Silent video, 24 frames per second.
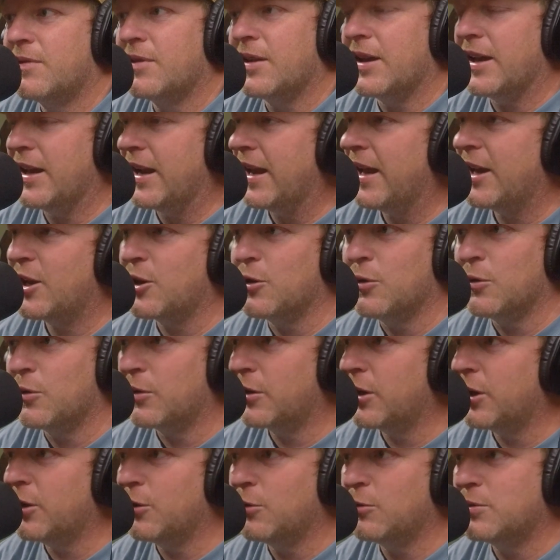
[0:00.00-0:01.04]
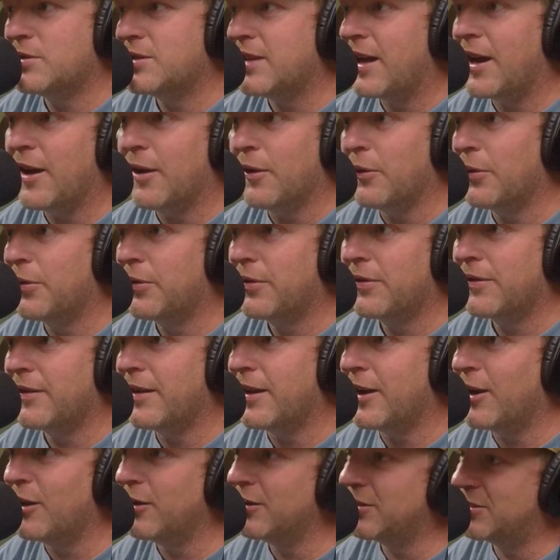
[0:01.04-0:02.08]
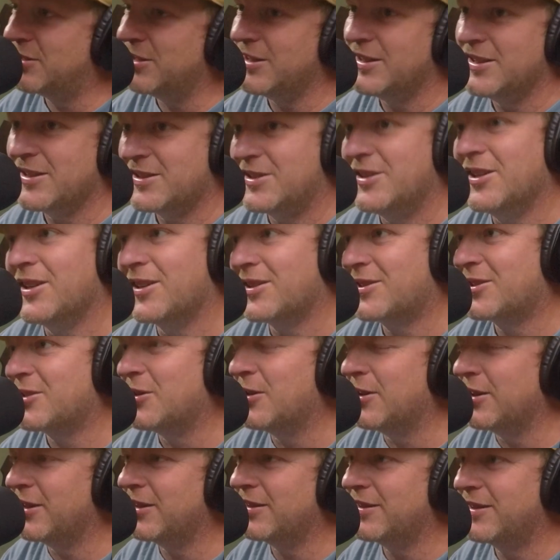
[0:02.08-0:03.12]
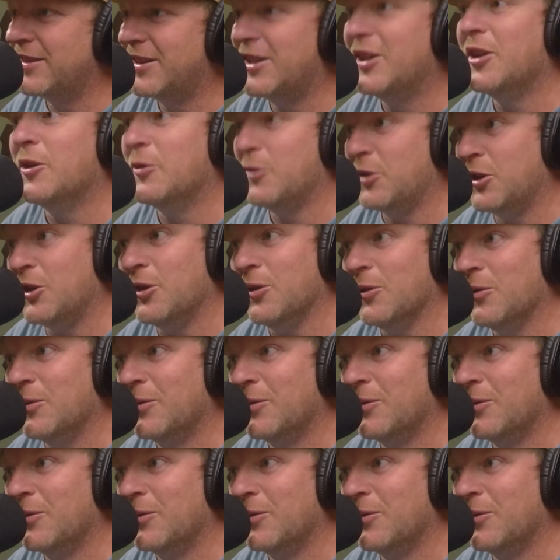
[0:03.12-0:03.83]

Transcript: it ain't gonna go south, and all of a sudden this duck's gonna kill you.